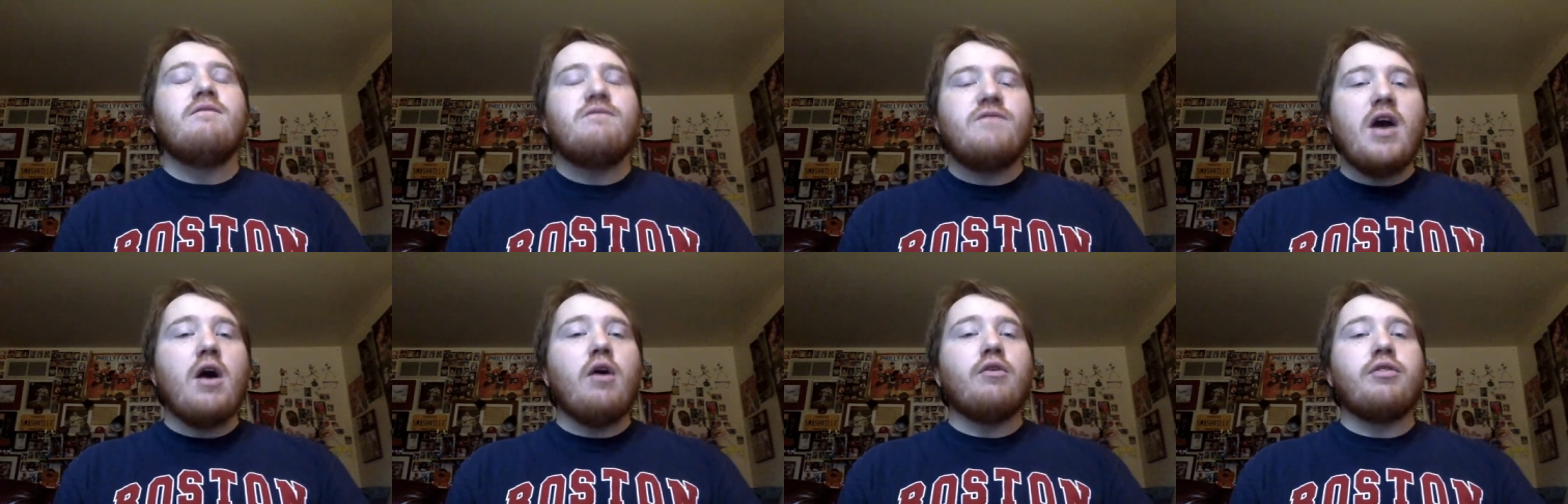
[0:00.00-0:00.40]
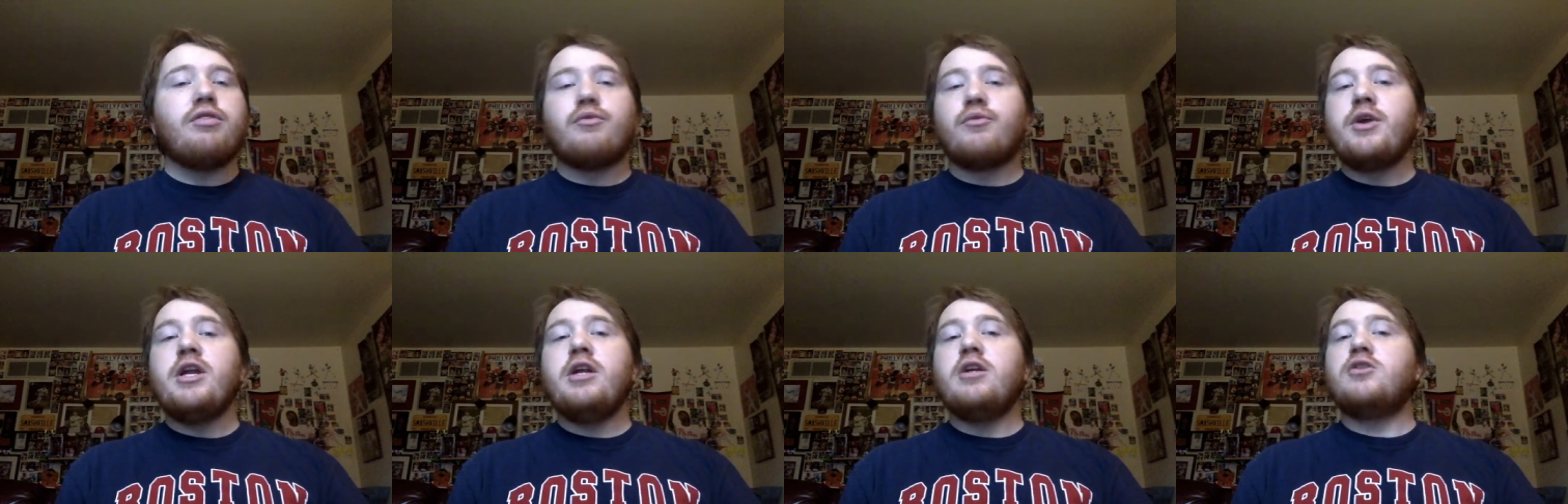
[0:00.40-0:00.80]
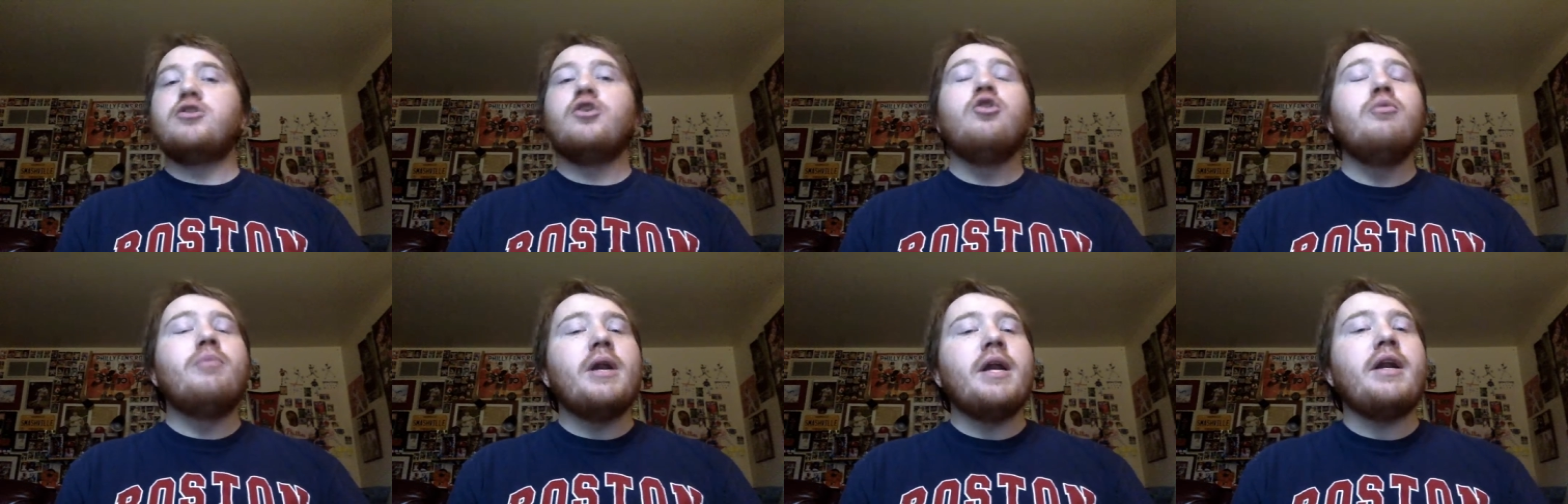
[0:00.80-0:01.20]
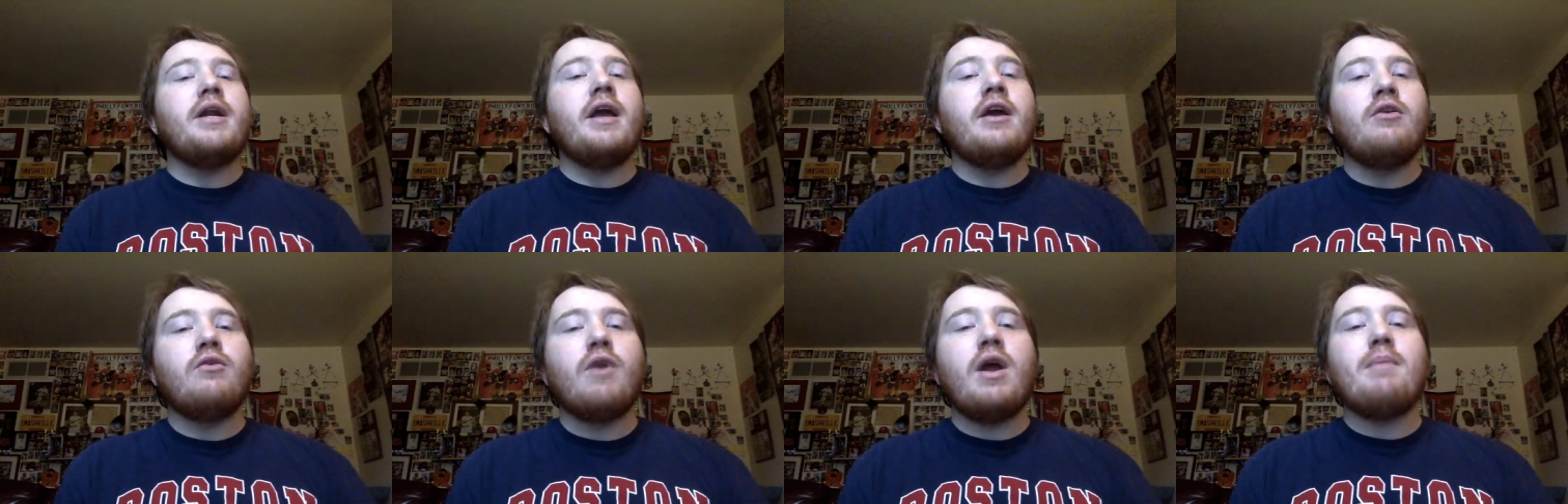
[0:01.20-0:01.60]
fell three to two, but in
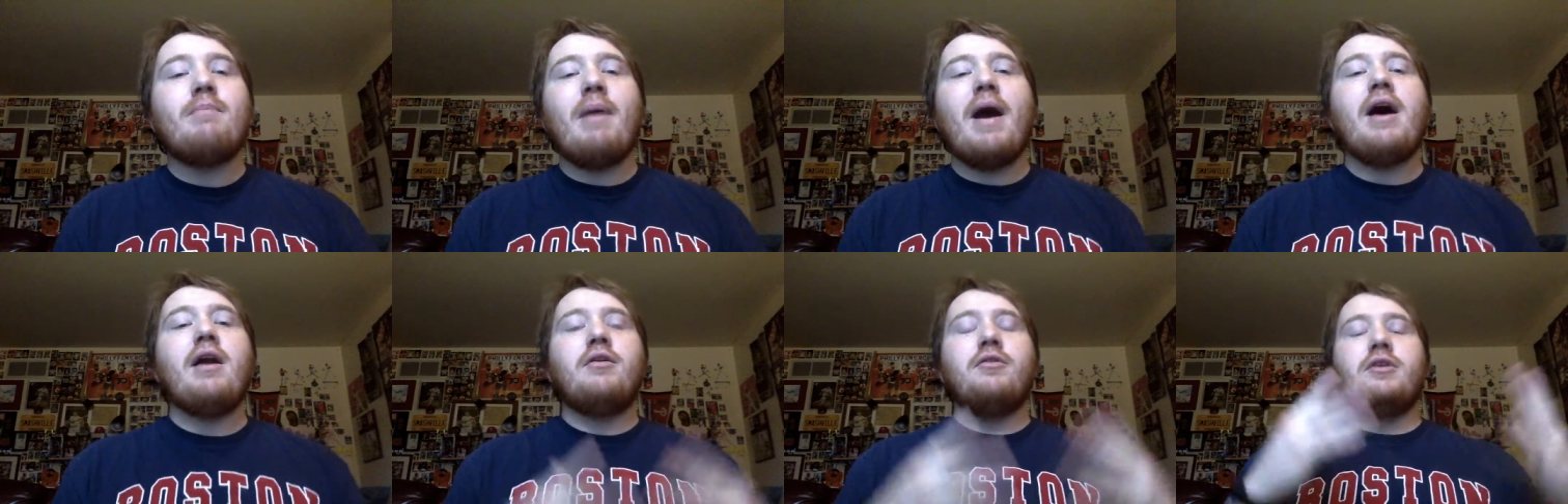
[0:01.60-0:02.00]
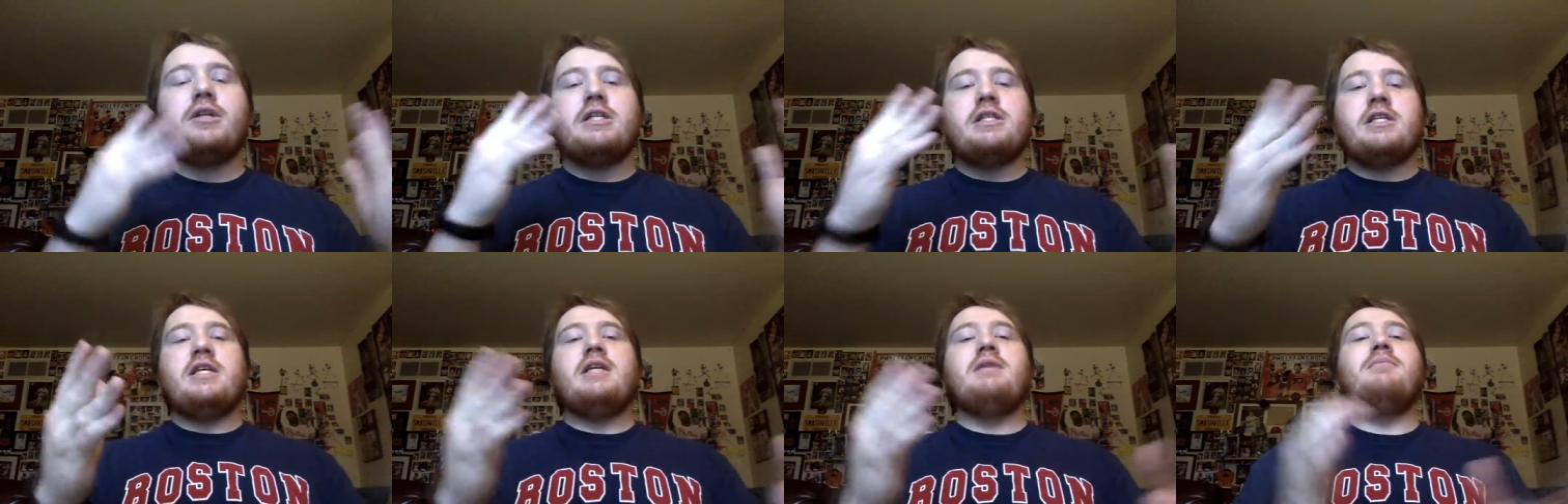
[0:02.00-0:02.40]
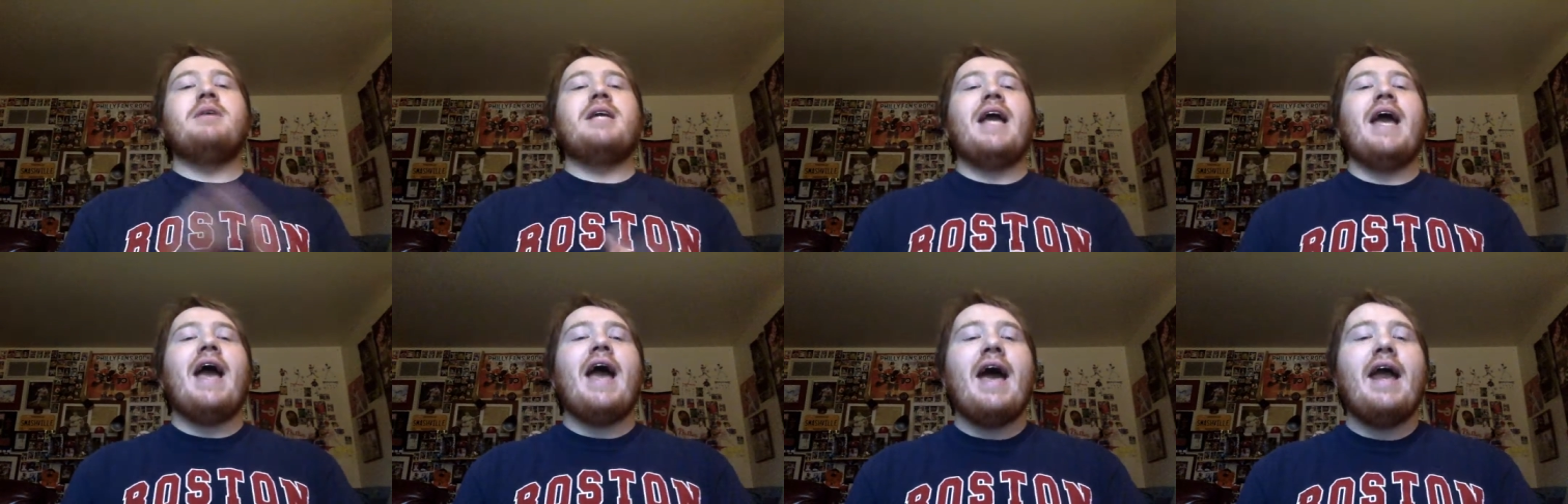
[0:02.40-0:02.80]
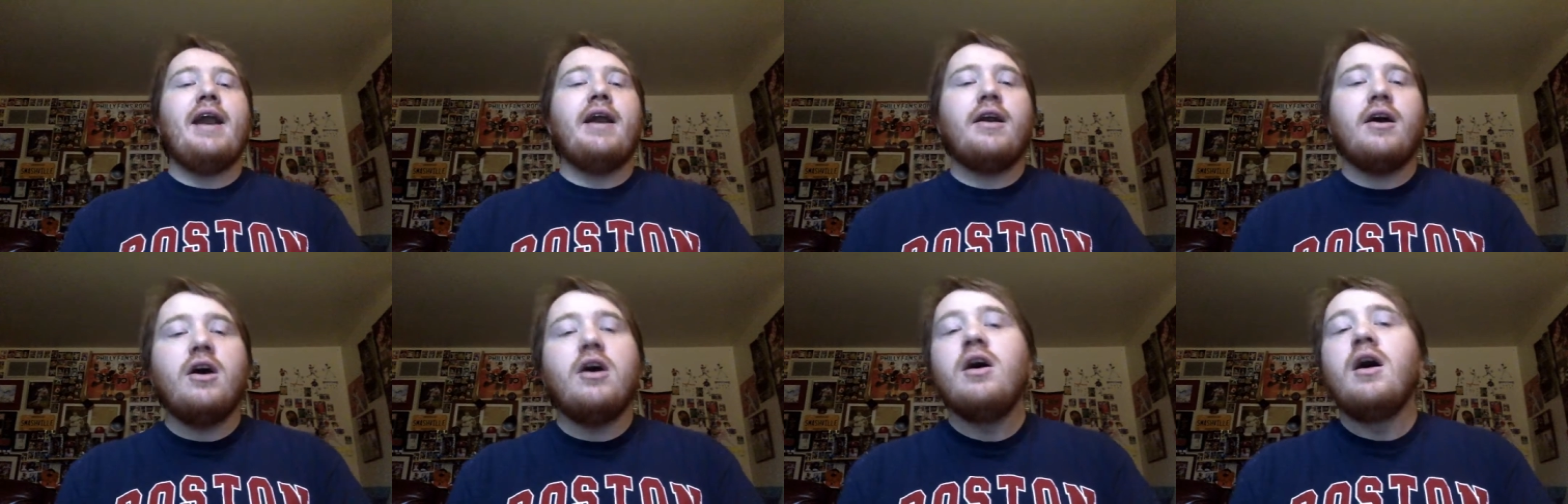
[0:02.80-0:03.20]
a great battle to Team
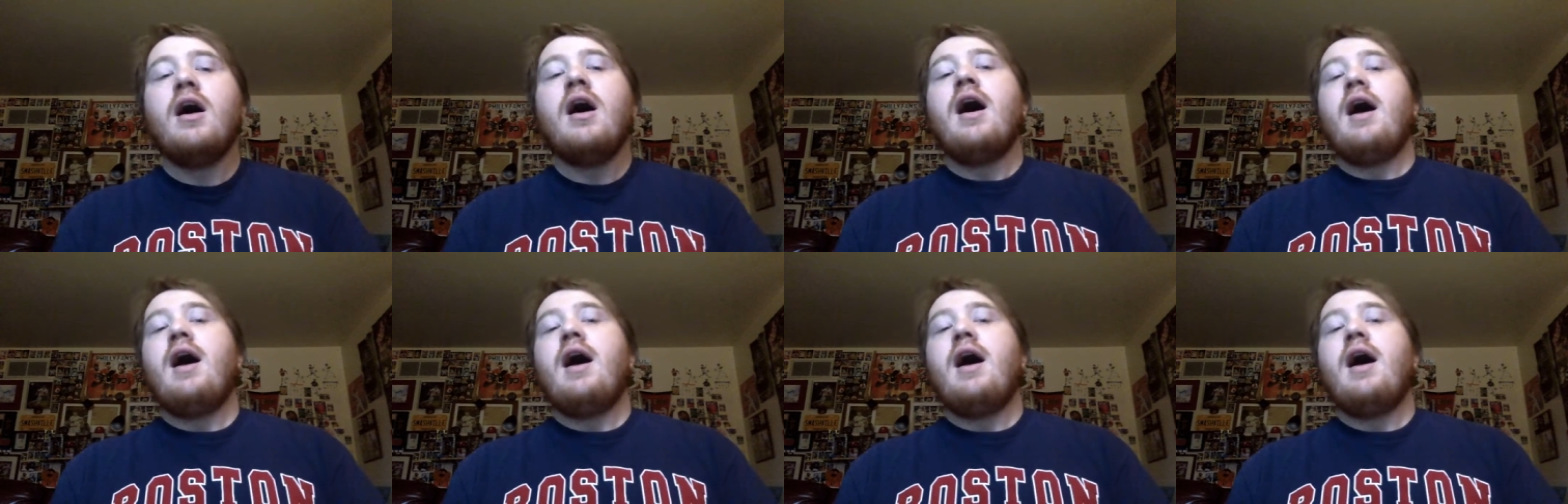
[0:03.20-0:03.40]
Canada.